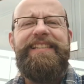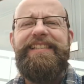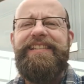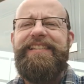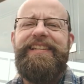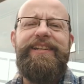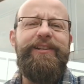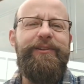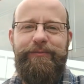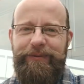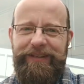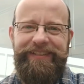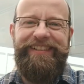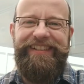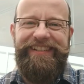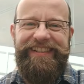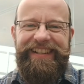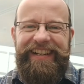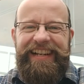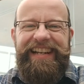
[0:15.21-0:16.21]
still
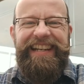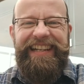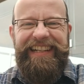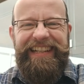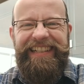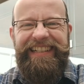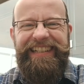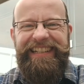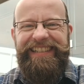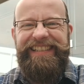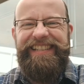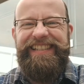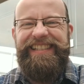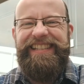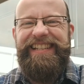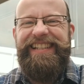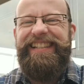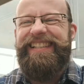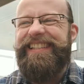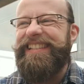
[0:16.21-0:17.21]
winter,
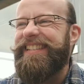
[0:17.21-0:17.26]
still